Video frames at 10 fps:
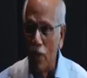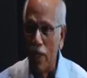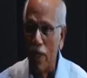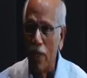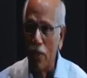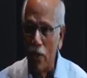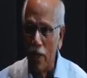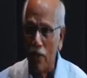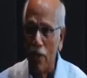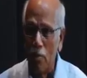All India Institute
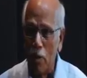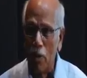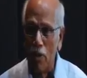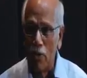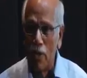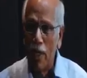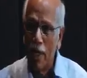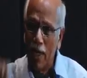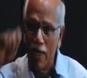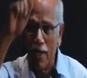as an MBBS
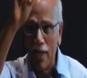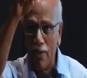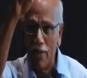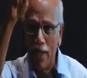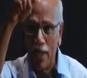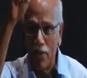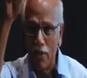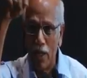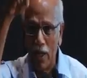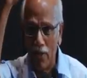student and dies in
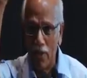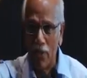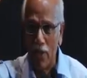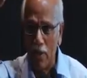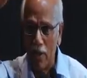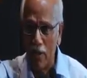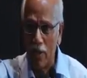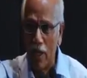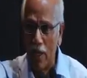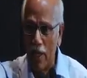NCD as this
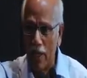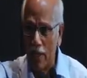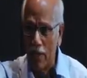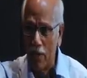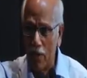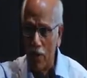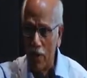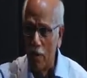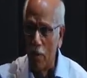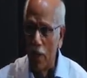retired director or
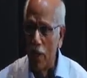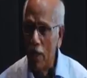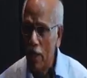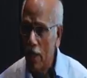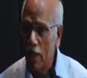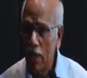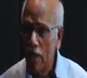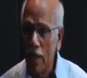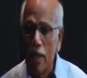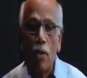somebody.
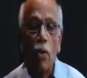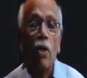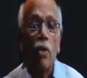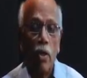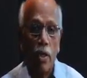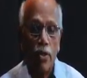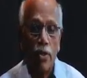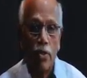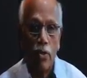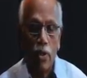Till then, they're all in All
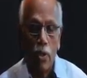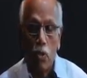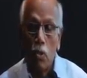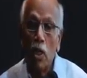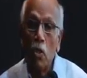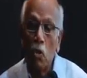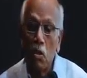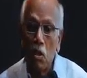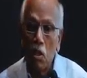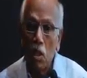India Institute. So he
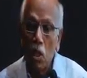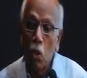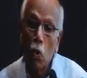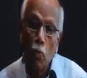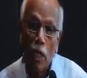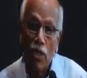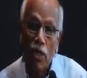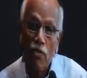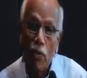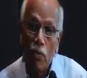wrote
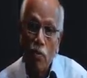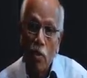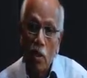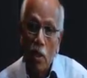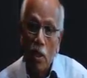2-page review.